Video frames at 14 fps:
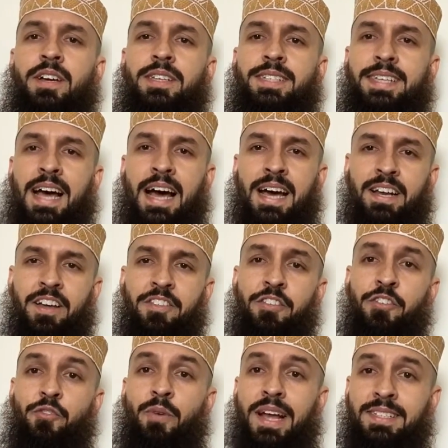side, either
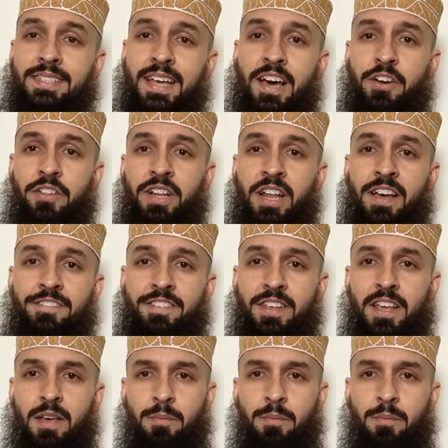the right side or the left,